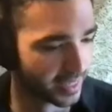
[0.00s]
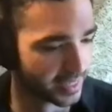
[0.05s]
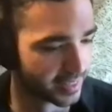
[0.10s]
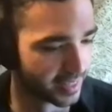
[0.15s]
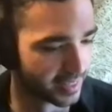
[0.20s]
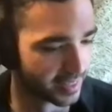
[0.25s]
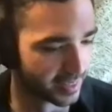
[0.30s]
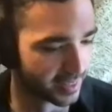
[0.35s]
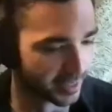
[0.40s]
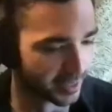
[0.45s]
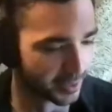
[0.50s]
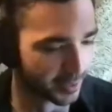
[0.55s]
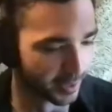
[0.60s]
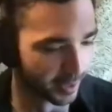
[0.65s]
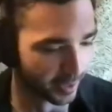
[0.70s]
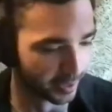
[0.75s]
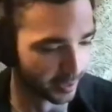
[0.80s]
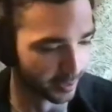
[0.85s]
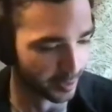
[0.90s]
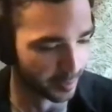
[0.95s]
guess there's the two
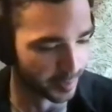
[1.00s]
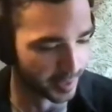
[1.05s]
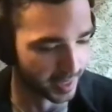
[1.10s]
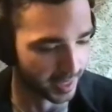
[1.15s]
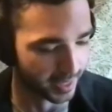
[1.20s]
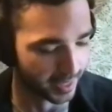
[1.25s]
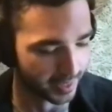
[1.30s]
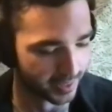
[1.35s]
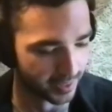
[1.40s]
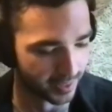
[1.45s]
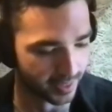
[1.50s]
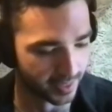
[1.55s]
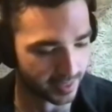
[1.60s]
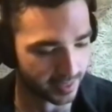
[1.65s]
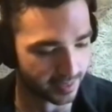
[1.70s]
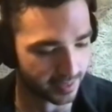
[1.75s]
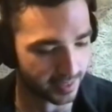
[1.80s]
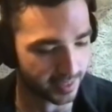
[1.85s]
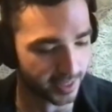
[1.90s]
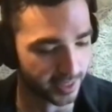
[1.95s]
kind of groups there. So
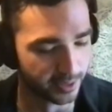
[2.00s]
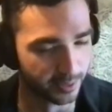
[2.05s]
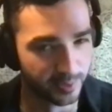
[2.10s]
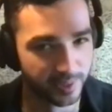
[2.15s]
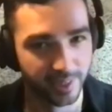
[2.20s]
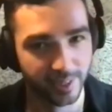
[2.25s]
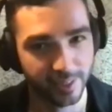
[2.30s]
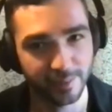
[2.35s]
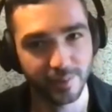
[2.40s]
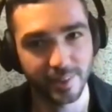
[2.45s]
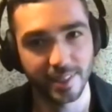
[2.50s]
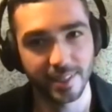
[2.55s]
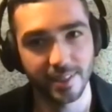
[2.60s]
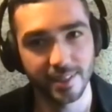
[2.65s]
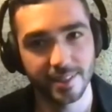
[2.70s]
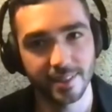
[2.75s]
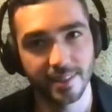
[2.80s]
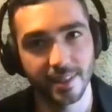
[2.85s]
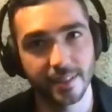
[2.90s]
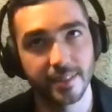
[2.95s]
there's the digital side of
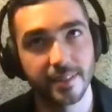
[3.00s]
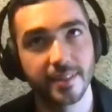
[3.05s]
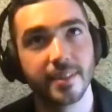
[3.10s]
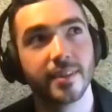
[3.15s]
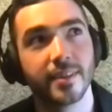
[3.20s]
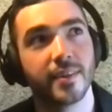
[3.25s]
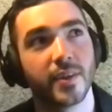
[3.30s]
things, and then